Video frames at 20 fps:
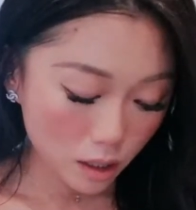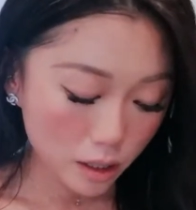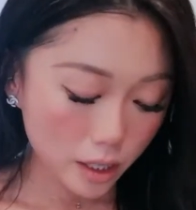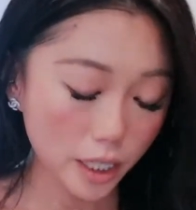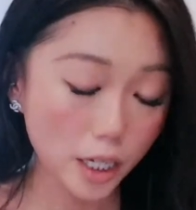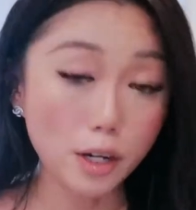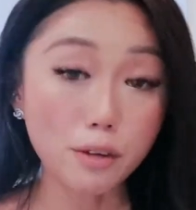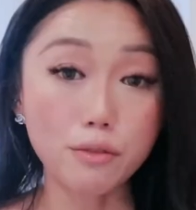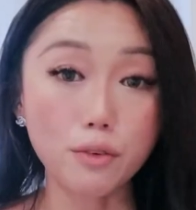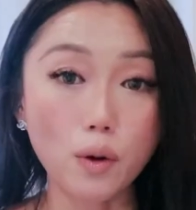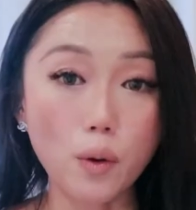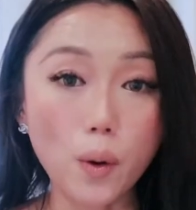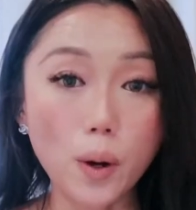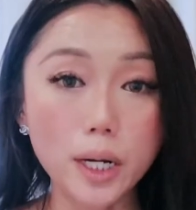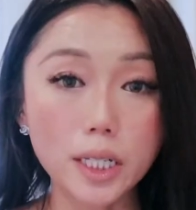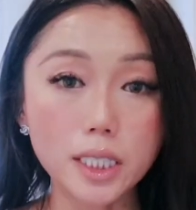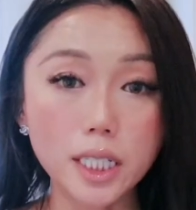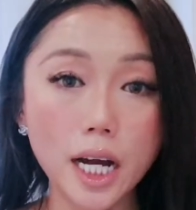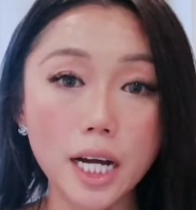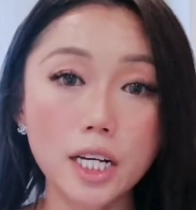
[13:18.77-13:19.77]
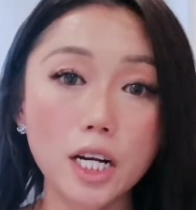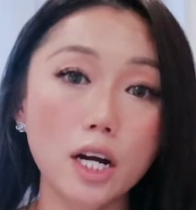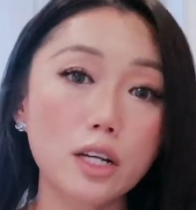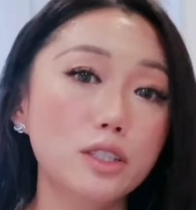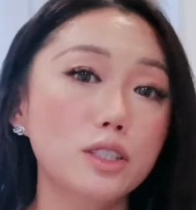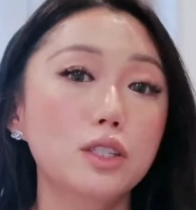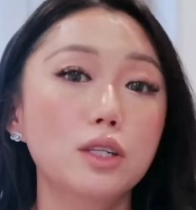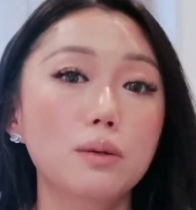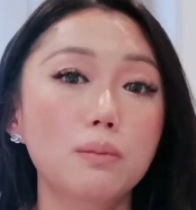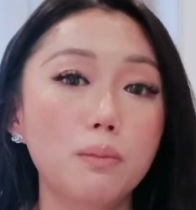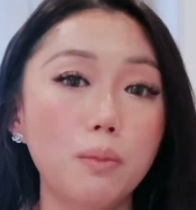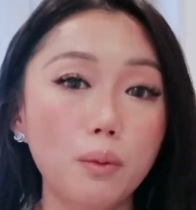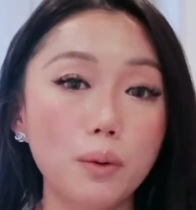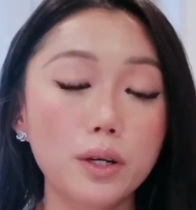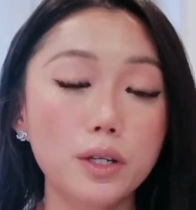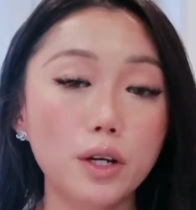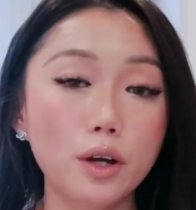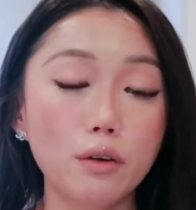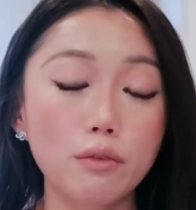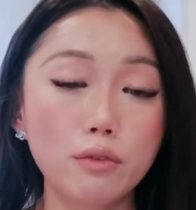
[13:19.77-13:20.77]
Then of course I got to the
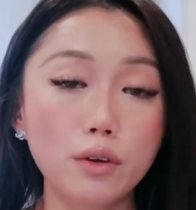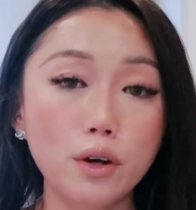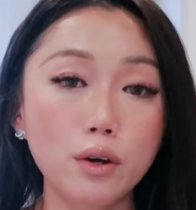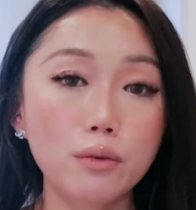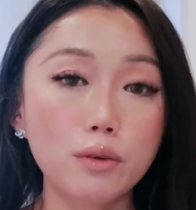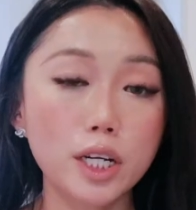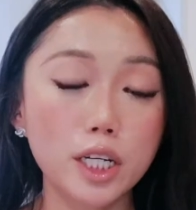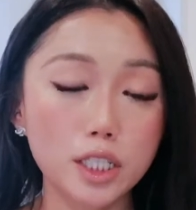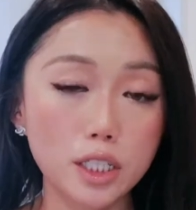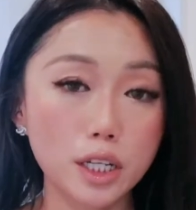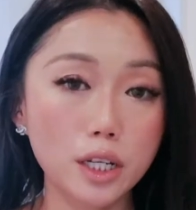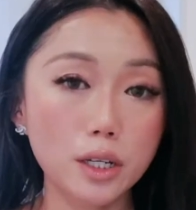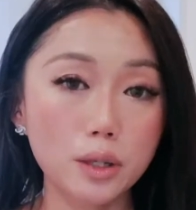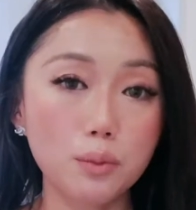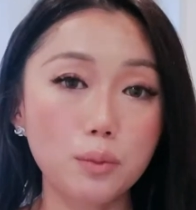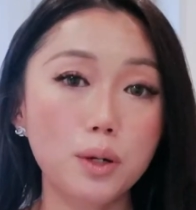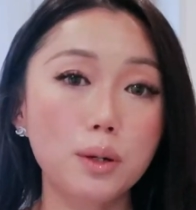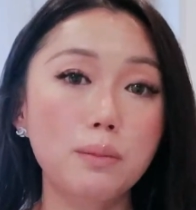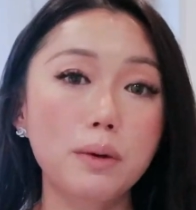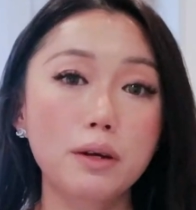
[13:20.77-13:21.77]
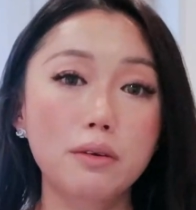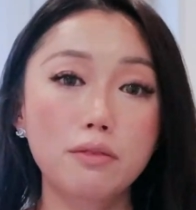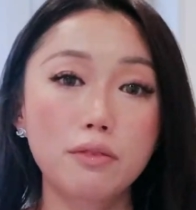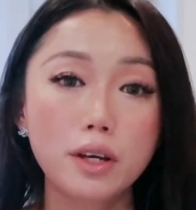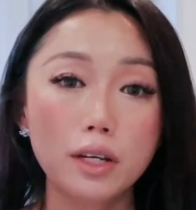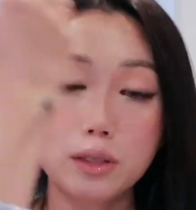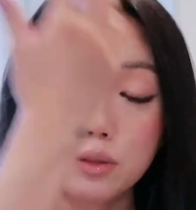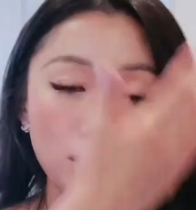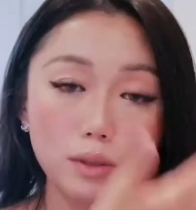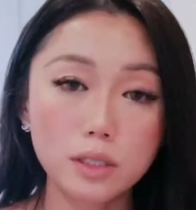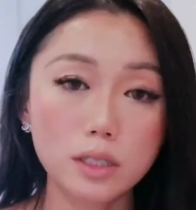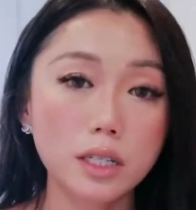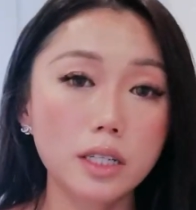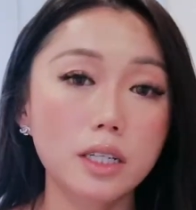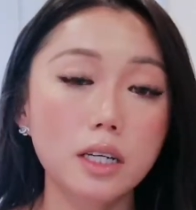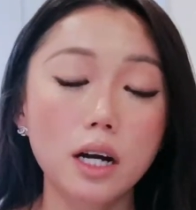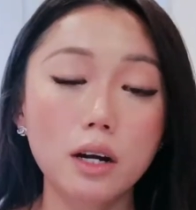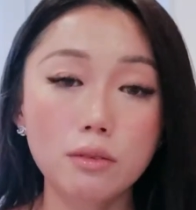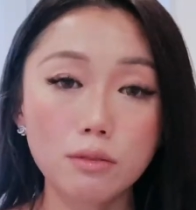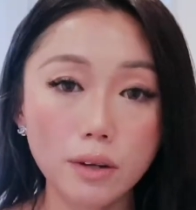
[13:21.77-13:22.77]
point of no return where my face was
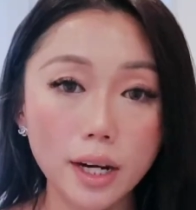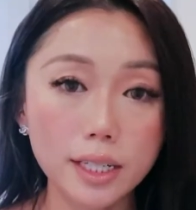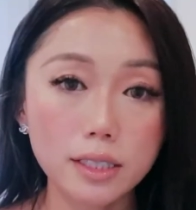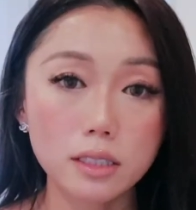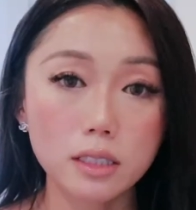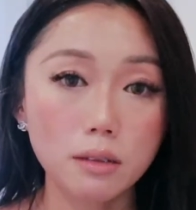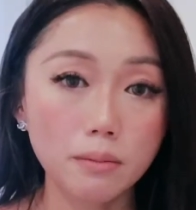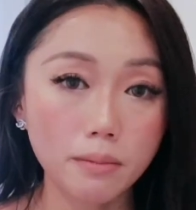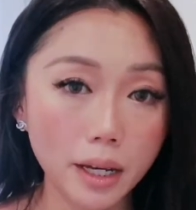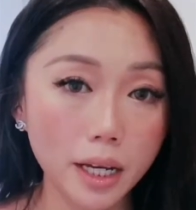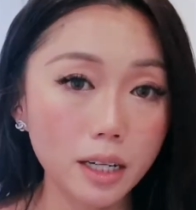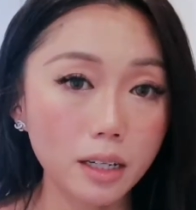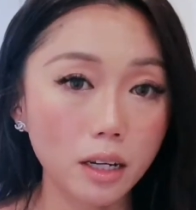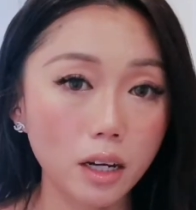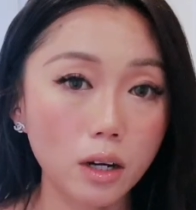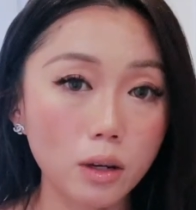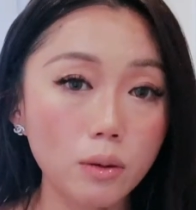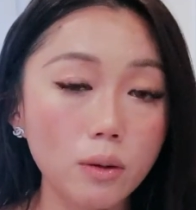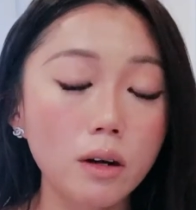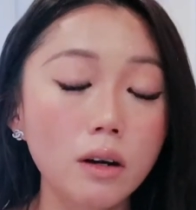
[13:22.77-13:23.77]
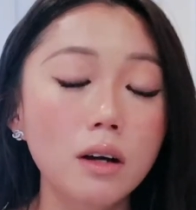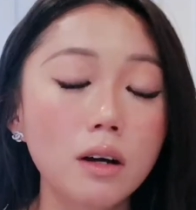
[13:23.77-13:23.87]
like a red tomato.